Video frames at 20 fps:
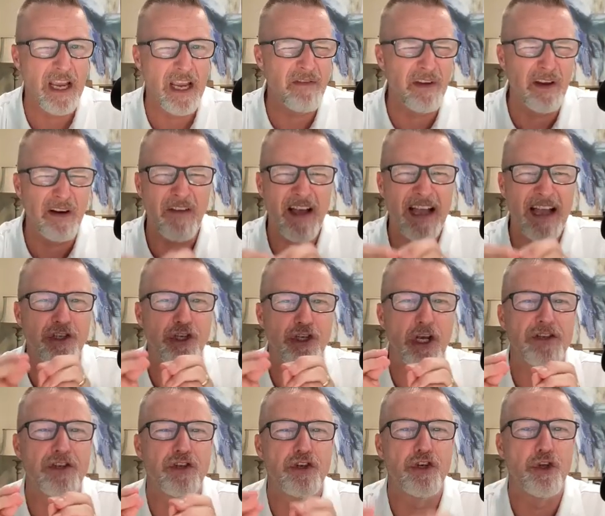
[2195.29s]
Even if I
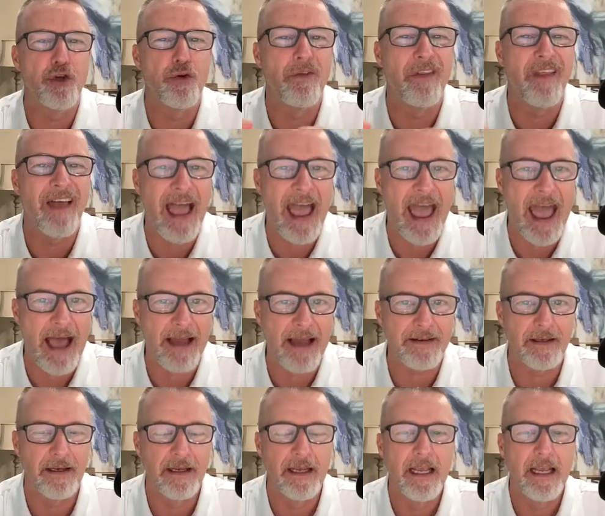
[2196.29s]
just do
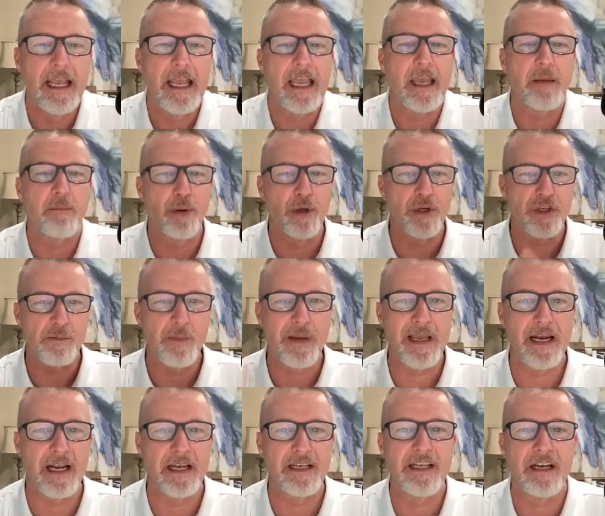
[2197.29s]
that, it yeah.
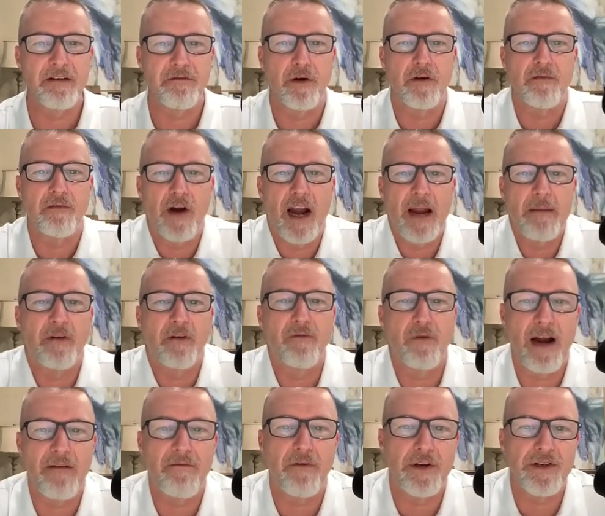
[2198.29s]
puts a different frame of
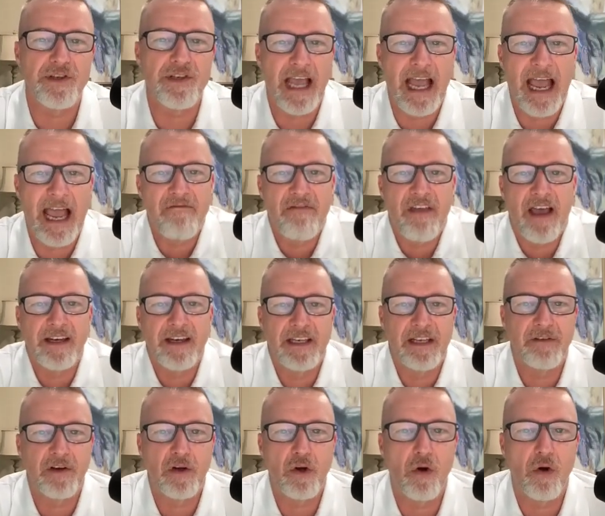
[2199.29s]
reference to have that
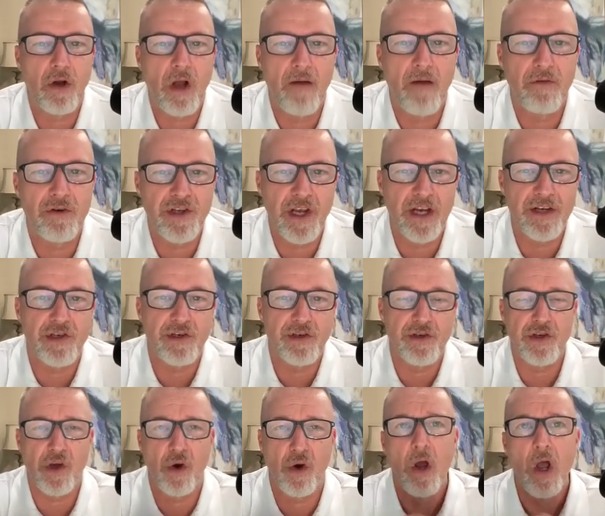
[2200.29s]
difficult conversation.
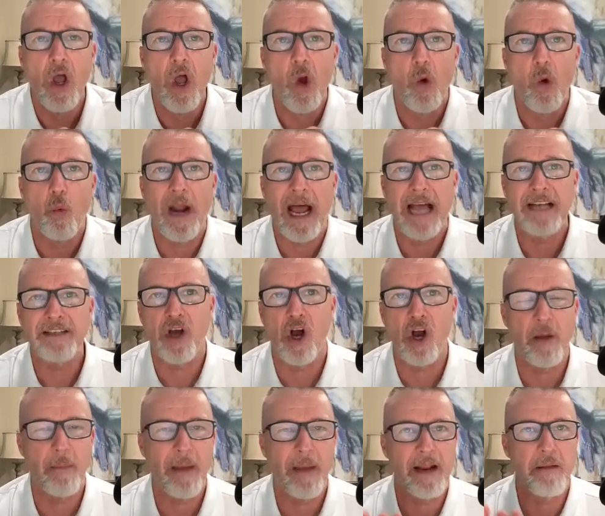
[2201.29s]
So when I
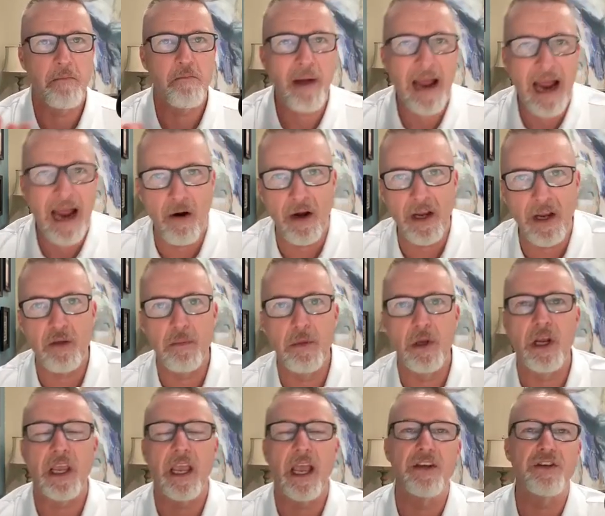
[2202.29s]
talk about empowering
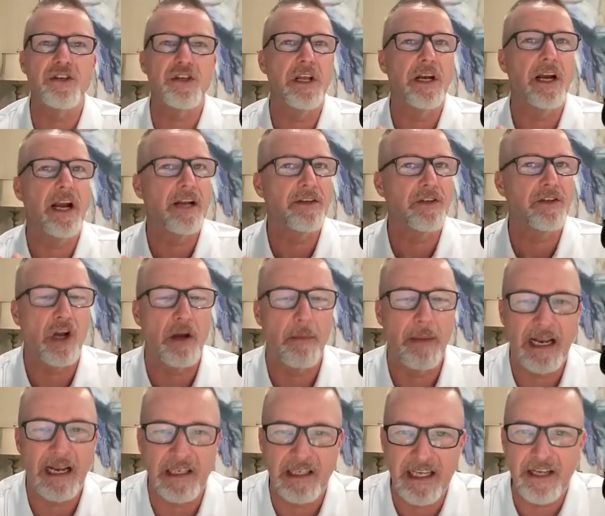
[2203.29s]
communication and I talk
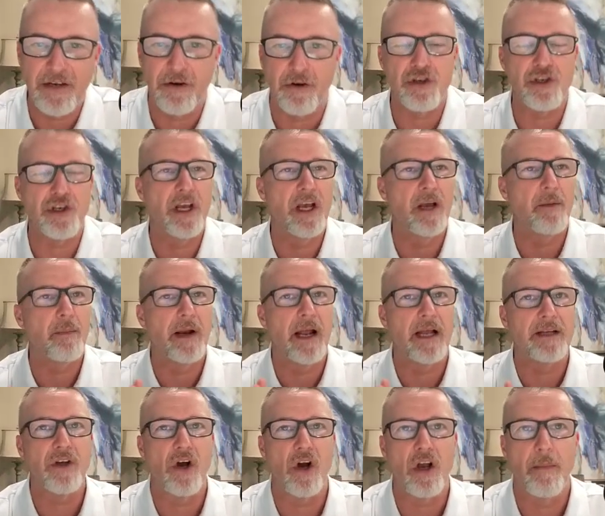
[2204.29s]
about leadership and
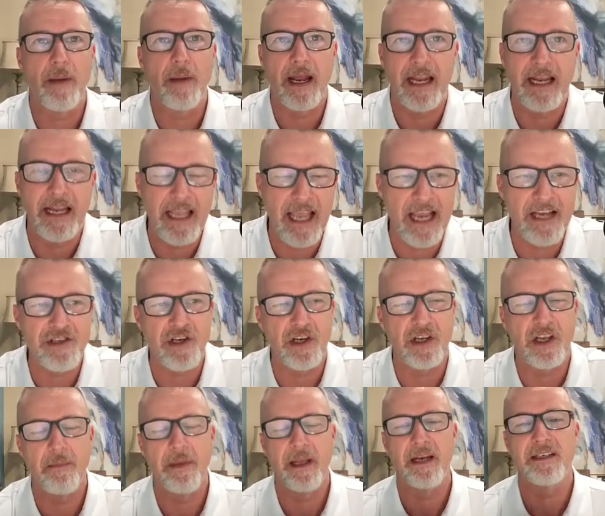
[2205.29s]
I talk about engaged
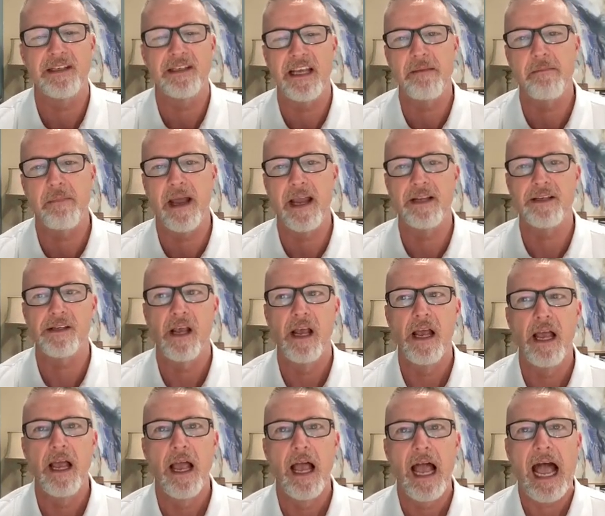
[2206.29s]
and committed teammates,
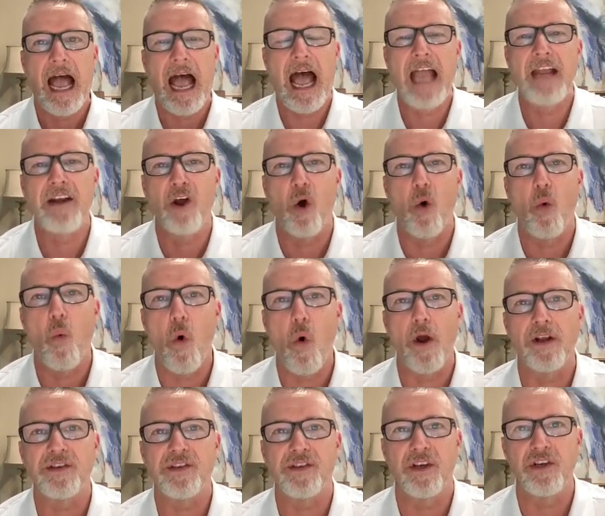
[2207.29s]
I don't
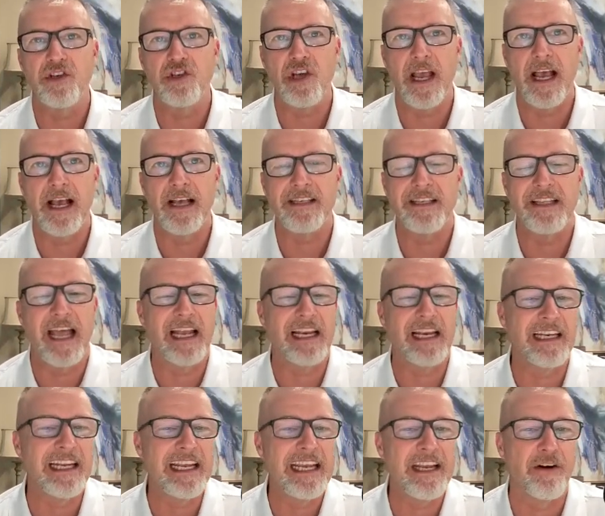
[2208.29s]
want to suggest that
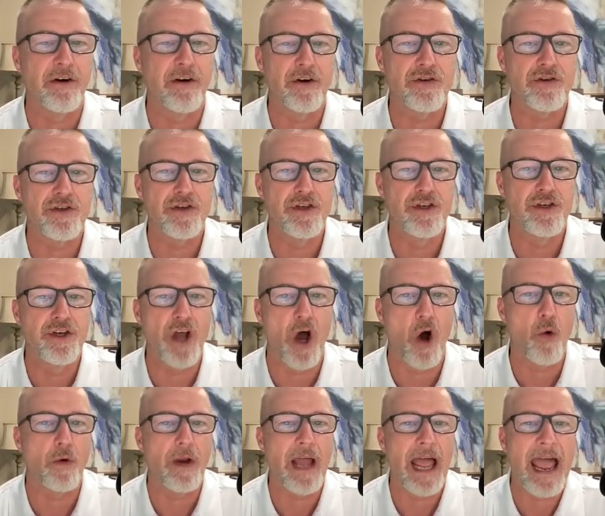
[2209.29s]
leaders
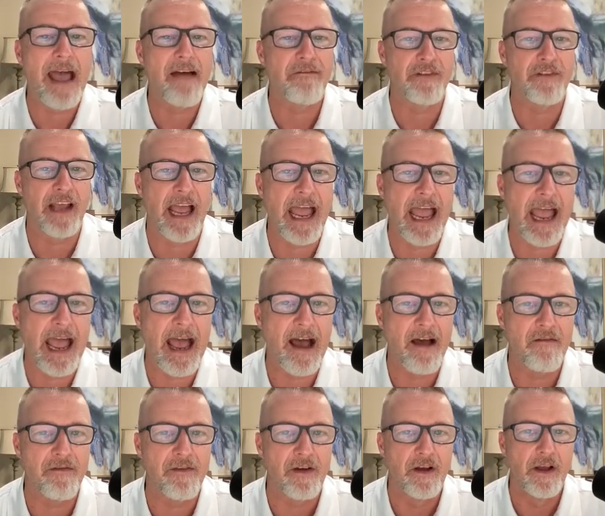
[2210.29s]
don't have to
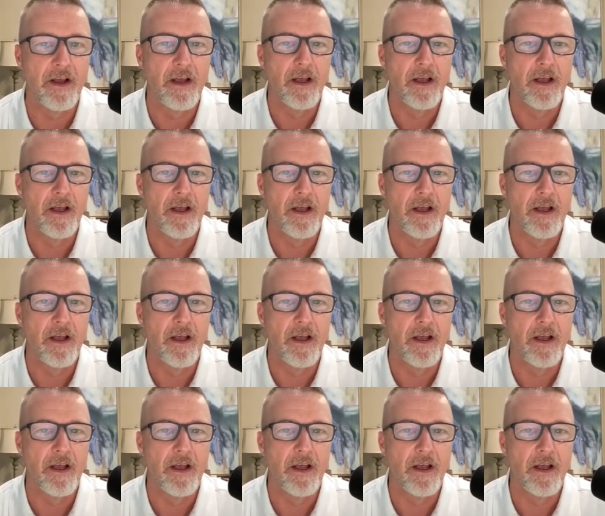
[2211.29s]
have